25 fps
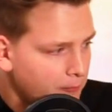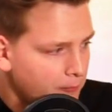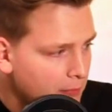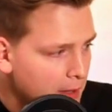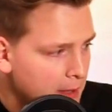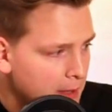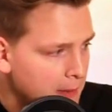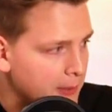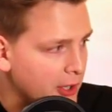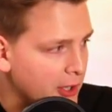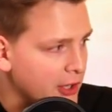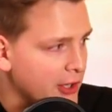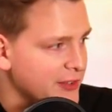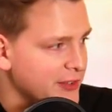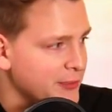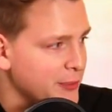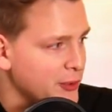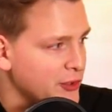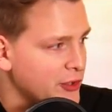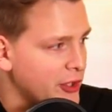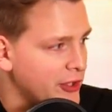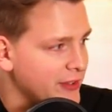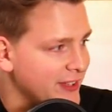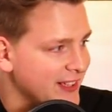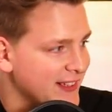because we
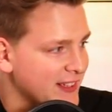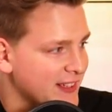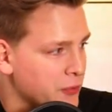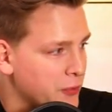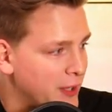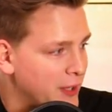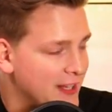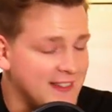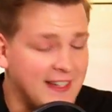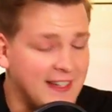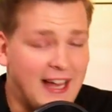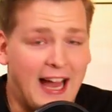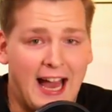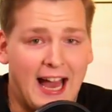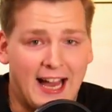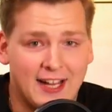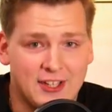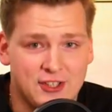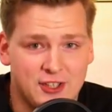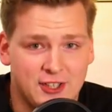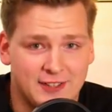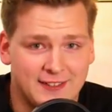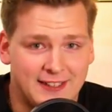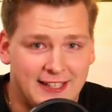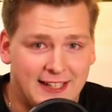saw this crazy
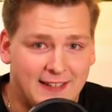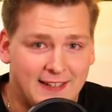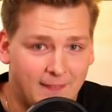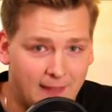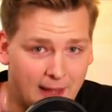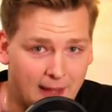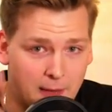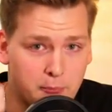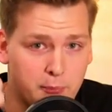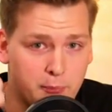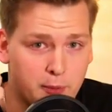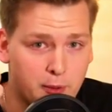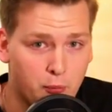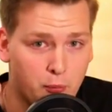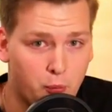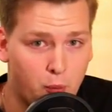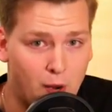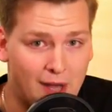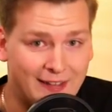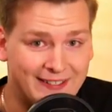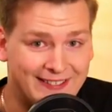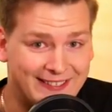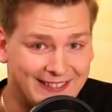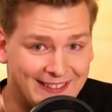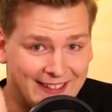action in number
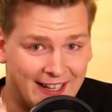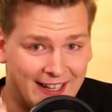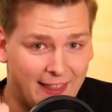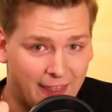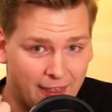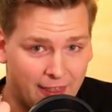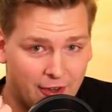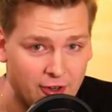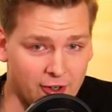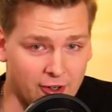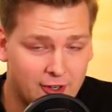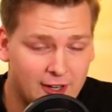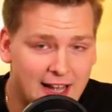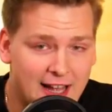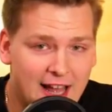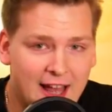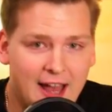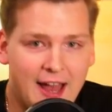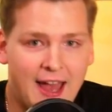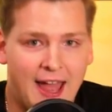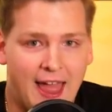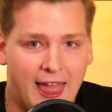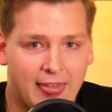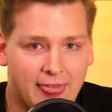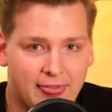one tether
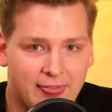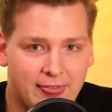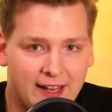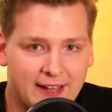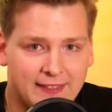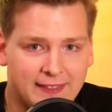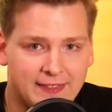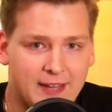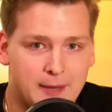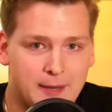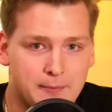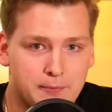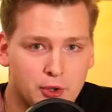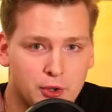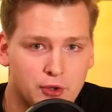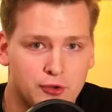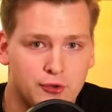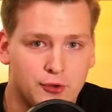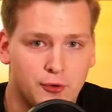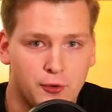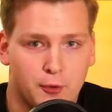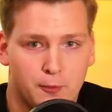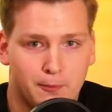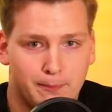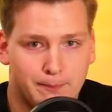and then number
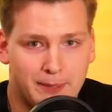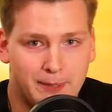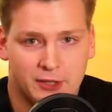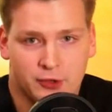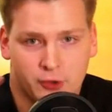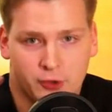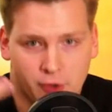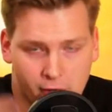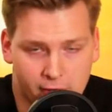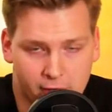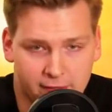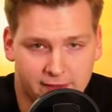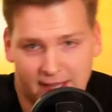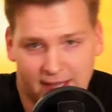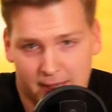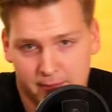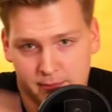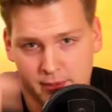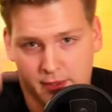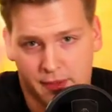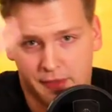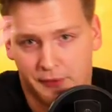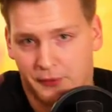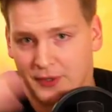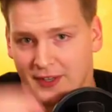two bitcoin
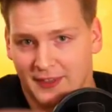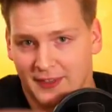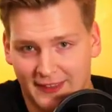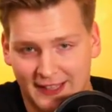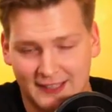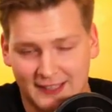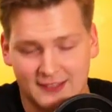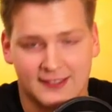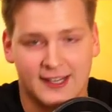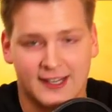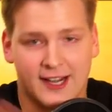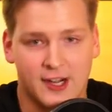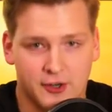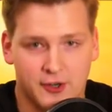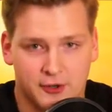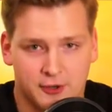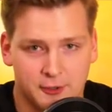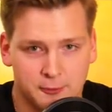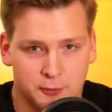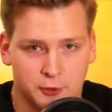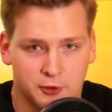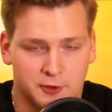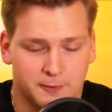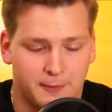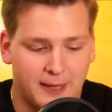number three the entire
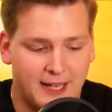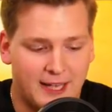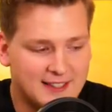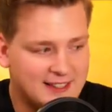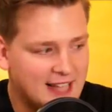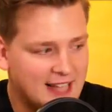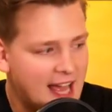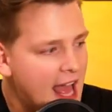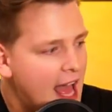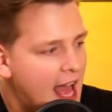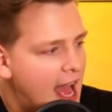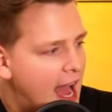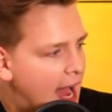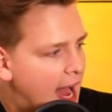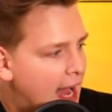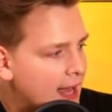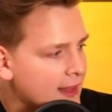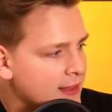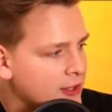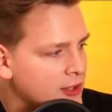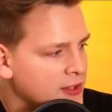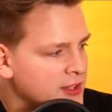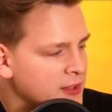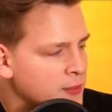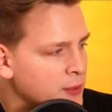crypto space i
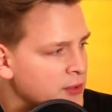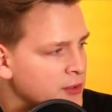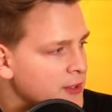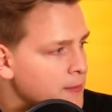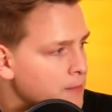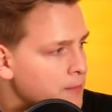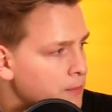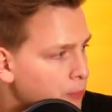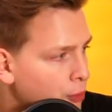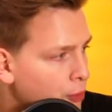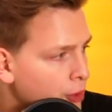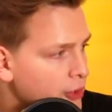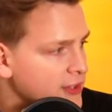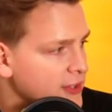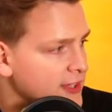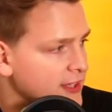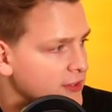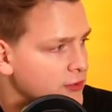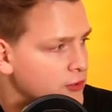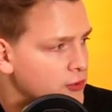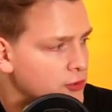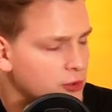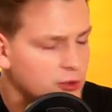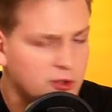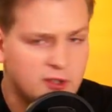thought it was important
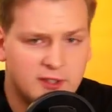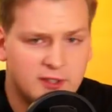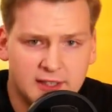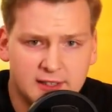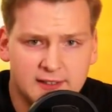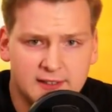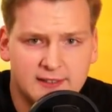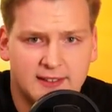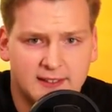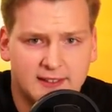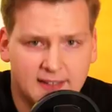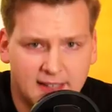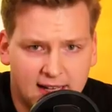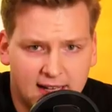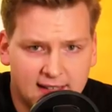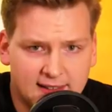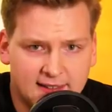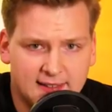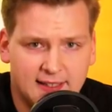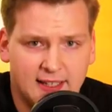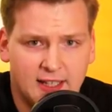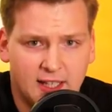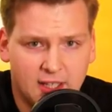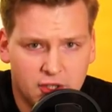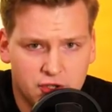to still discuss
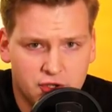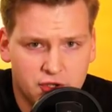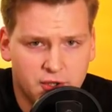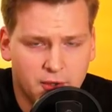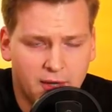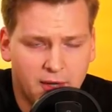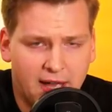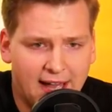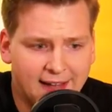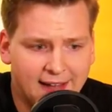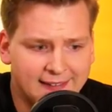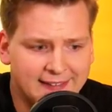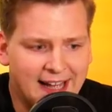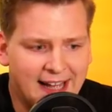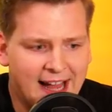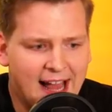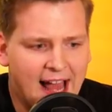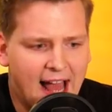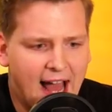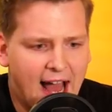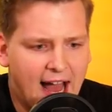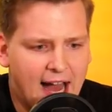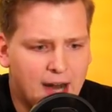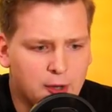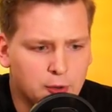the issue and
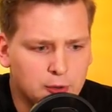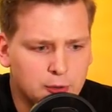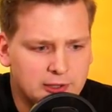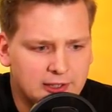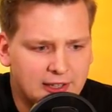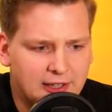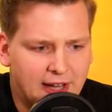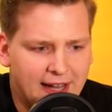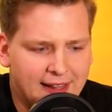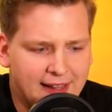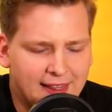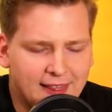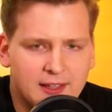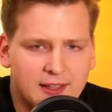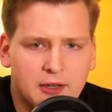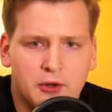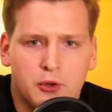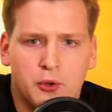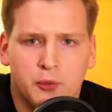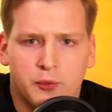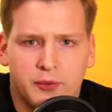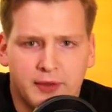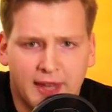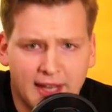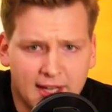outline the
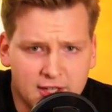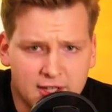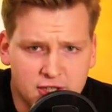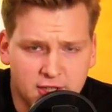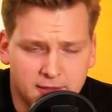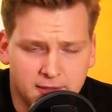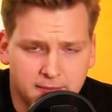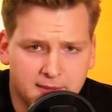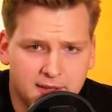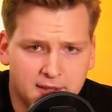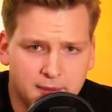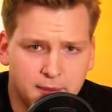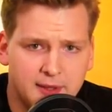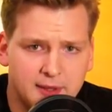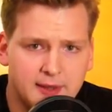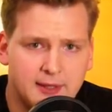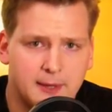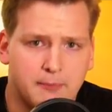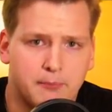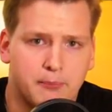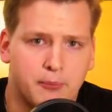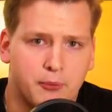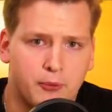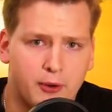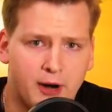connection between the
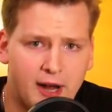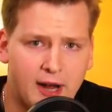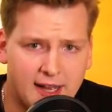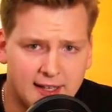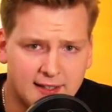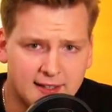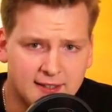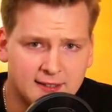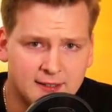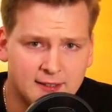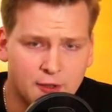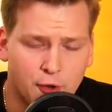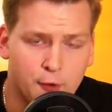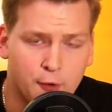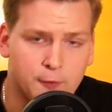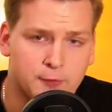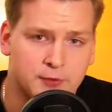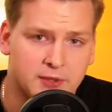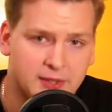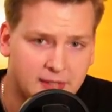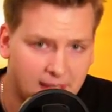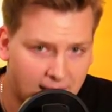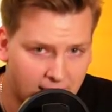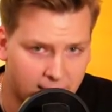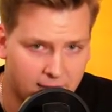price
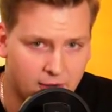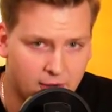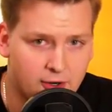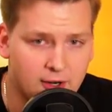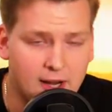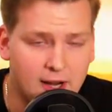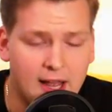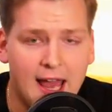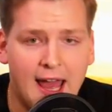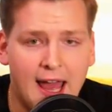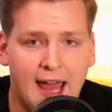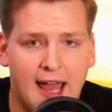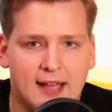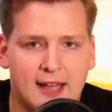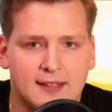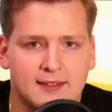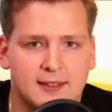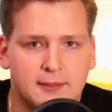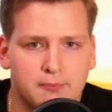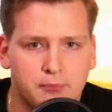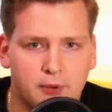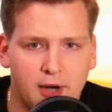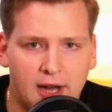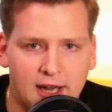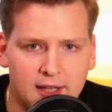of tether and the
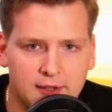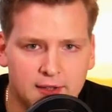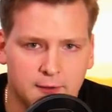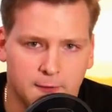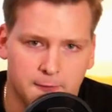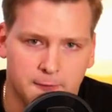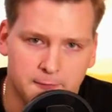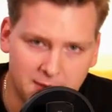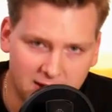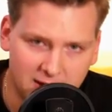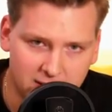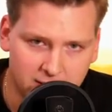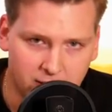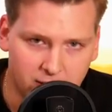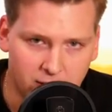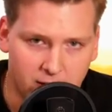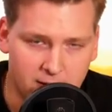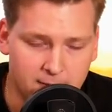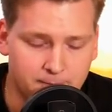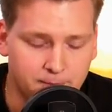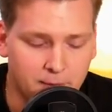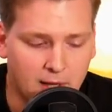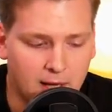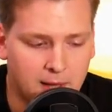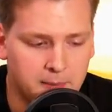price of
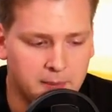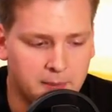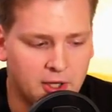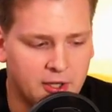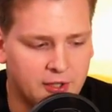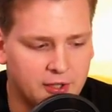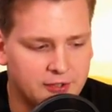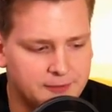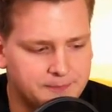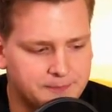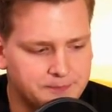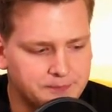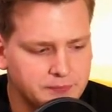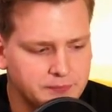bitcoin because